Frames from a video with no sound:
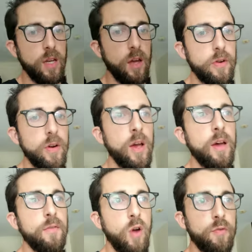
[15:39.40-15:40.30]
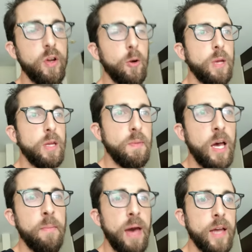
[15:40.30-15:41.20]
other for every Airbnb
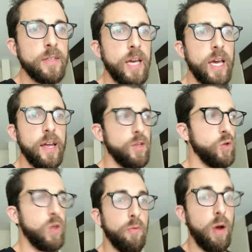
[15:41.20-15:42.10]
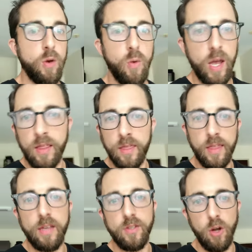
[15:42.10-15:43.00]
I'm at. And I do that right away. And
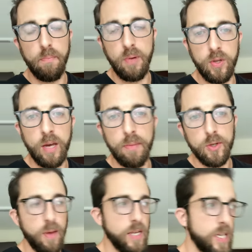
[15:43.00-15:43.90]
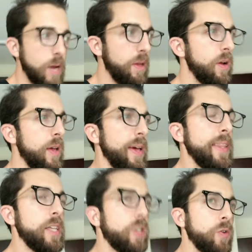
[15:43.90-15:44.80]
they start building up through my time there.
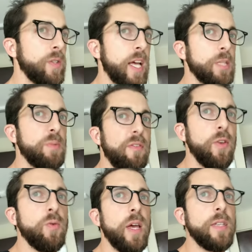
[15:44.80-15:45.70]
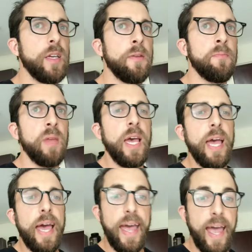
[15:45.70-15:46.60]
This host asked me a few days in
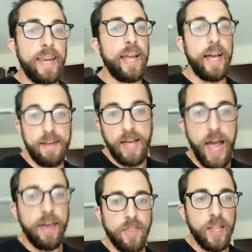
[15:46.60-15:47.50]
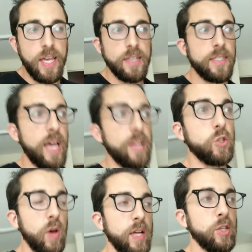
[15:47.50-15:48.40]
and I had the list. And
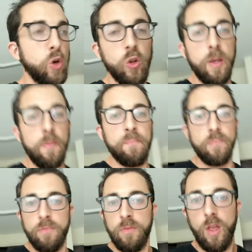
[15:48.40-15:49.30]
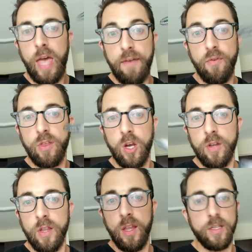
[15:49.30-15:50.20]
so I told him everything on
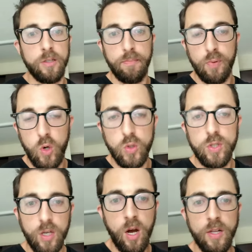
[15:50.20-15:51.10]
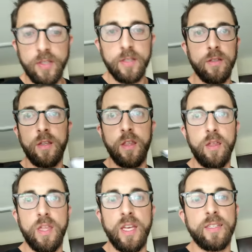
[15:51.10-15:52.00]
the list, the pros, the cons, the
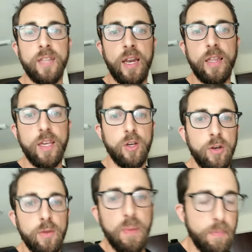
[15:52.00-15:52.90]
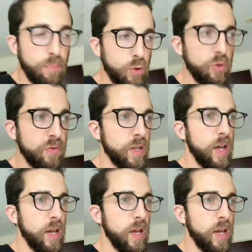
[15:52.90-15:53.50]
things that I think could be improved.